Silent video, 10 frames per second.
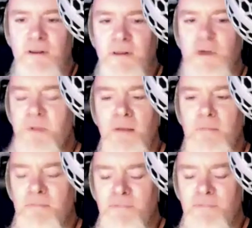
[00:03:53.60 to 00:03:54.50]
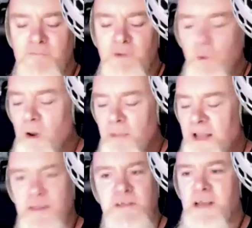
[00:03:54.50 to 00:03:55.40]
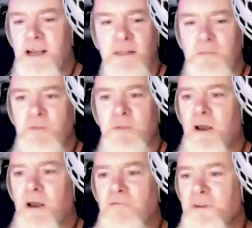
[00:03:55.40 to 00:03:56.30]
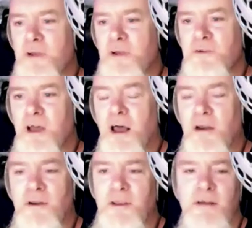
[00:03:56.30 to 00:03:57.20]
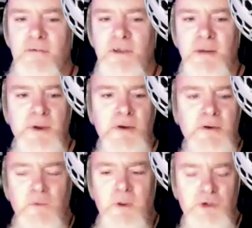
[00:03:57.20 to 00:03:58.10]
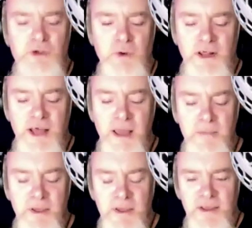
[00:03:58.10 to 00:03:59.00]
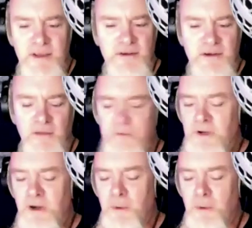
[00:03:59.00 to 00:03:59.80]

must be for every one band that's signed, there must be 100,000 that aren't, that you never hear about, and we were just one of them. Nothing, we